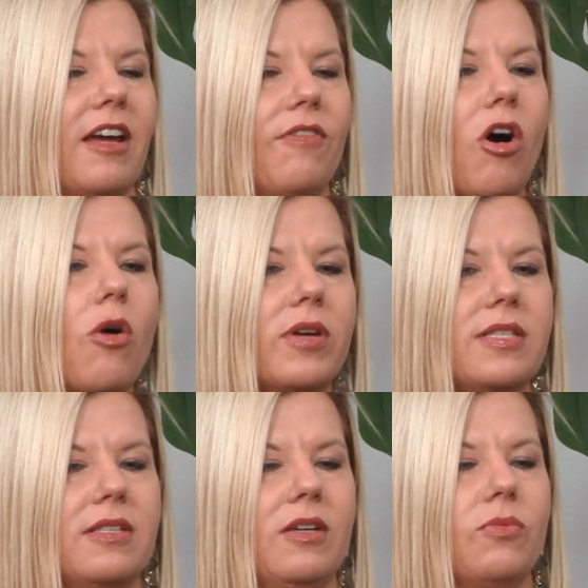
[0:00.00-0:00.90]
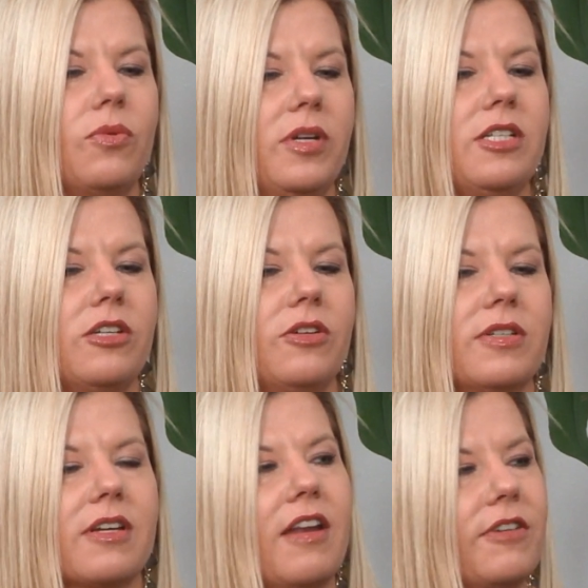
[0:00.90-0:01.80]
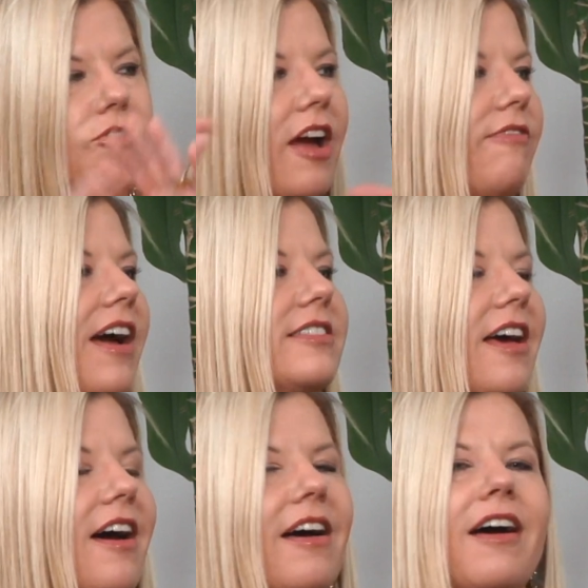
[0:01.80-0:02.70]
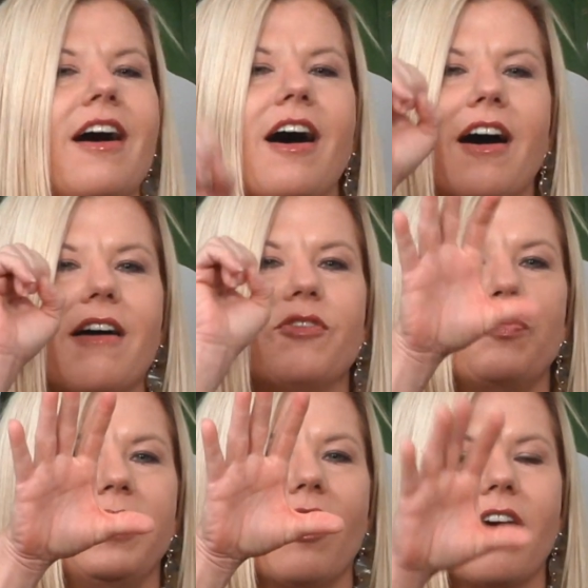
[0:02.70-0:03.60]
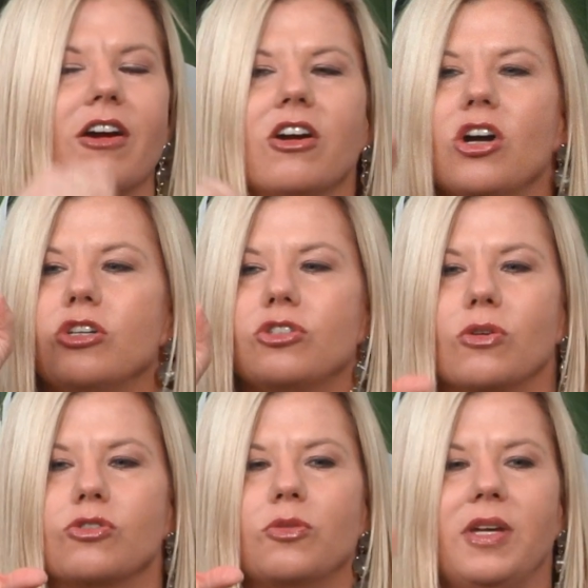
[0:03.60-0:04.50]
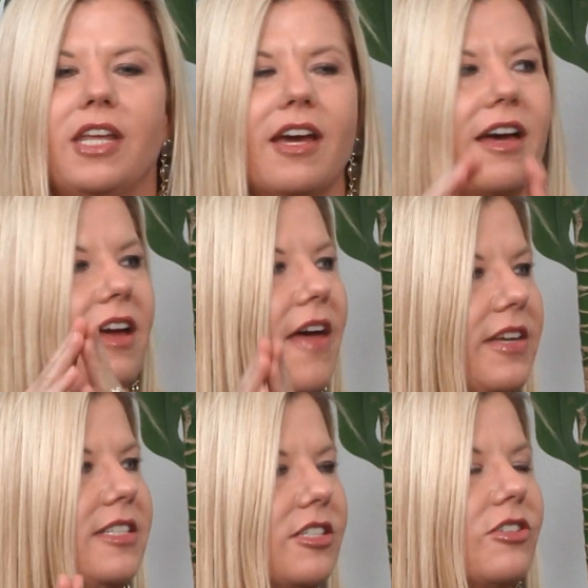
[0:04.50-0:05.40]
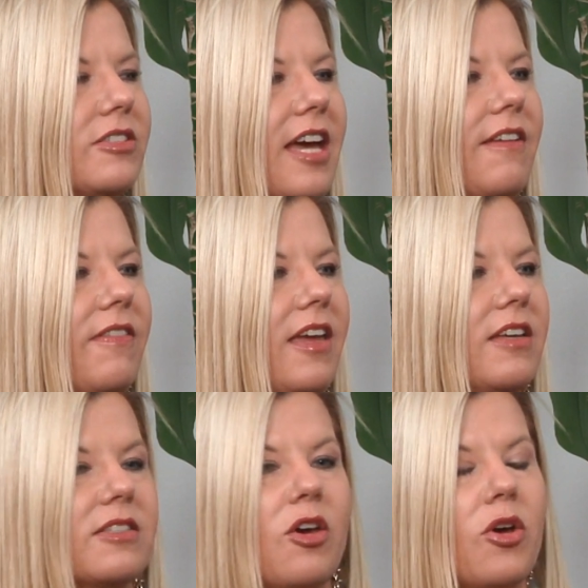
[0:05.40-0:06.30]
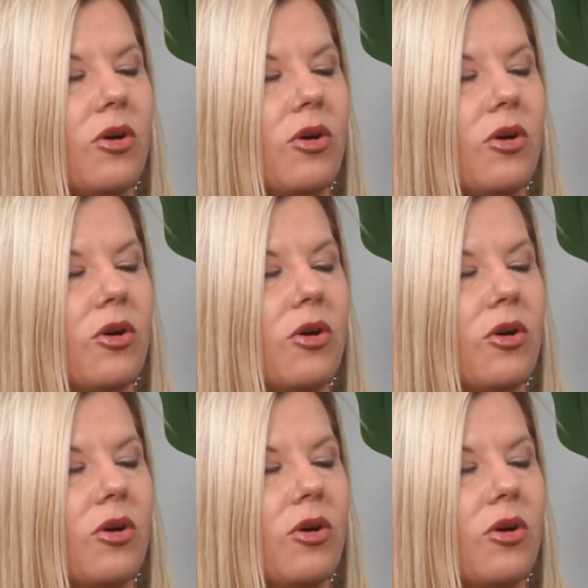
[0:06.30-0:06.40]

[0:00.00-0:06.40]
and I've always seen what we do as kind of a trifecta of PR, social media, and the digital side of things.